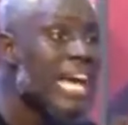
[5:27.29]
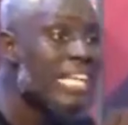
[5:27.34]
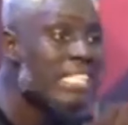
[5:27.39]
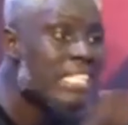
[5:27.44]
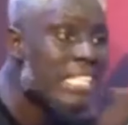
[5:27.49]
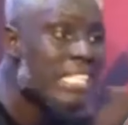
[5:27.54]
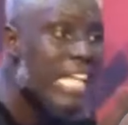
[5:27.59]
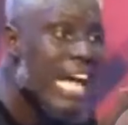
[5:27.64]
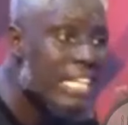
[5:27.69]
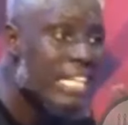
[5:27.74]

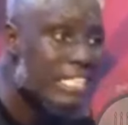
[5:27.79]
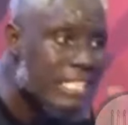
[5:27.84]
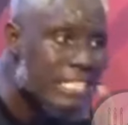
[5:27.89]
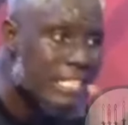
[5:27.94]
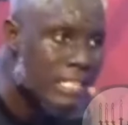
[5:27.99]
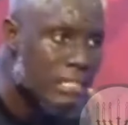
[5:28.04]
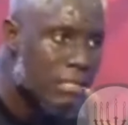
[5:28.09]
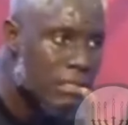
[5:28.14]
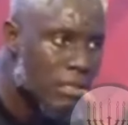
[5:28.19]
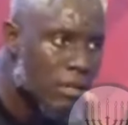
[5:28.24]

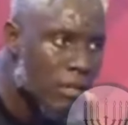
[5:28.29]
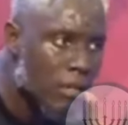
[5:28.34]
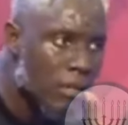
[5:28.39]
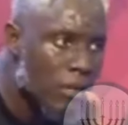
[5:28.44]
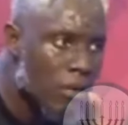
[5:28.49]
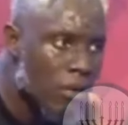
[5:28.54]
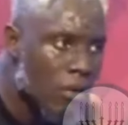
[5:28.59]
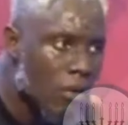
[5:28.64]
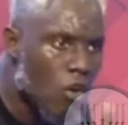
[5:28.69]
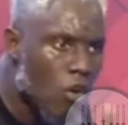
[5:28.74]
masters
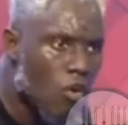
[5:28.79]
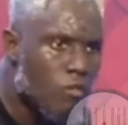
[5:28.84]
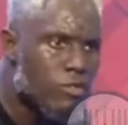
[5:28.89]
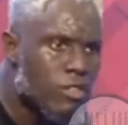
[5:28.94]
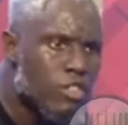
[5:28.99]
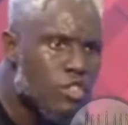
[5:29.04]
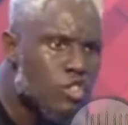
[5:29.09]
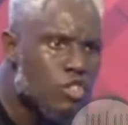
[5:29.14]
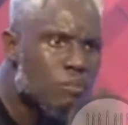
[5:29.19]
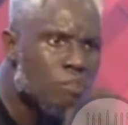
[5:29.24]

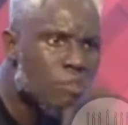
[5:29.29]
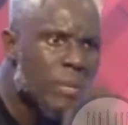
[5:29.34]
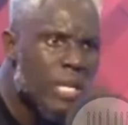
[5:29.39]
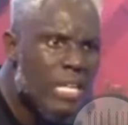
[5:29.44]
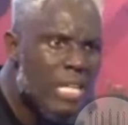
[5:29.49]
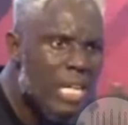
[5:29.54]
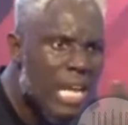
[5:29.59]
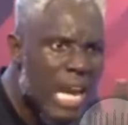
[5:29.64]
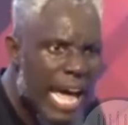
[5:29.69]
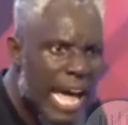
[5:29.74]
of the
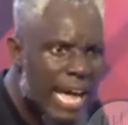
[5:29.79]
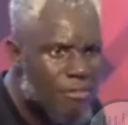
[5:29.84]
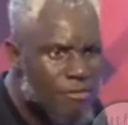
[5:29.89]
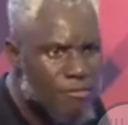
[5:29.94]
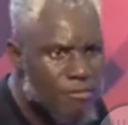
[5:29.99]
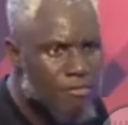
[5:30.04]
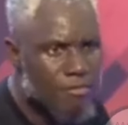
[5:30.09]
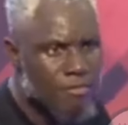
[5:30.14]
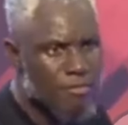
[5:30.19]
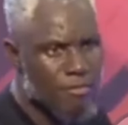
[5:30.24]
spirit
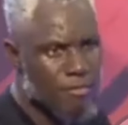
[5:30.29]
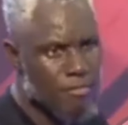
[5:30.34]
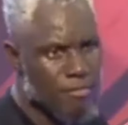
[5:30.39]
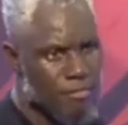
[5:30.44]
life.